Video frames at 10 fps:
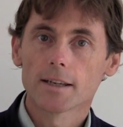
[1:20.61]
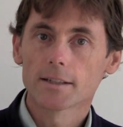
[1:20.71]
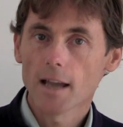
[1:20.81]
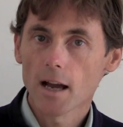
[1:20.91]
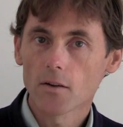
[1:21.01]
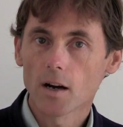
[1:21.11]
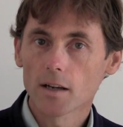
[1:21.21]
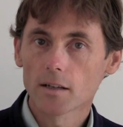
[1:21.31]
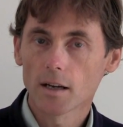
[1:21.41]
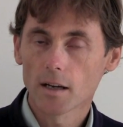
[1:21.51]
is how
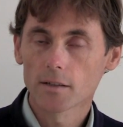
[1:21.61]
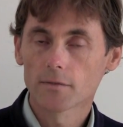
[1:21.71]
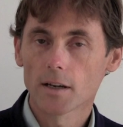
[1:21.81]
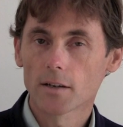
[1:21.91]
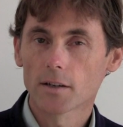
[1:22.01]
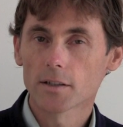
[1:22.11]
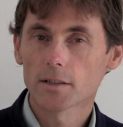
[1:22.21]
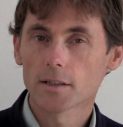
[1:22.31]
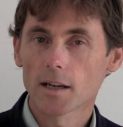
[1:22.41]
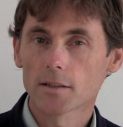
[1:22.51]
Ayurveda
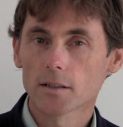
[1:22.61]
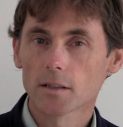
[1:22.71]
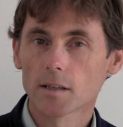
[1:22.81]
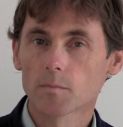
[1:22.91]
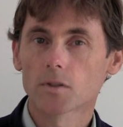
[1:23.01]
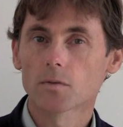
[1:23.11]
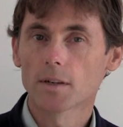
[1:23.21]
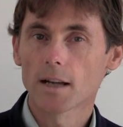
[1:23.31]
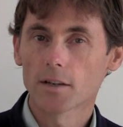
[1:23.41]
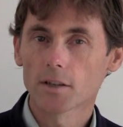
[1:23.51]
understands the link
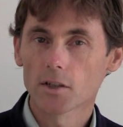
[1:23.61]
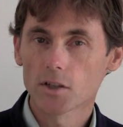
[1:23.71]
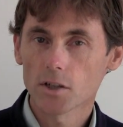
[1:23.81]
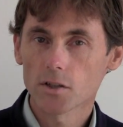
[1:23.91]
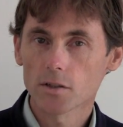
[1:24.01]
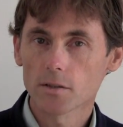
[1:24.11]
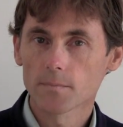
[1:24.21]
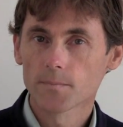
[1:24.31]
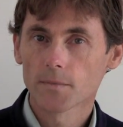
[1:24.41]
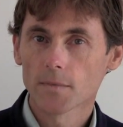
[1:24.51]
between our digestion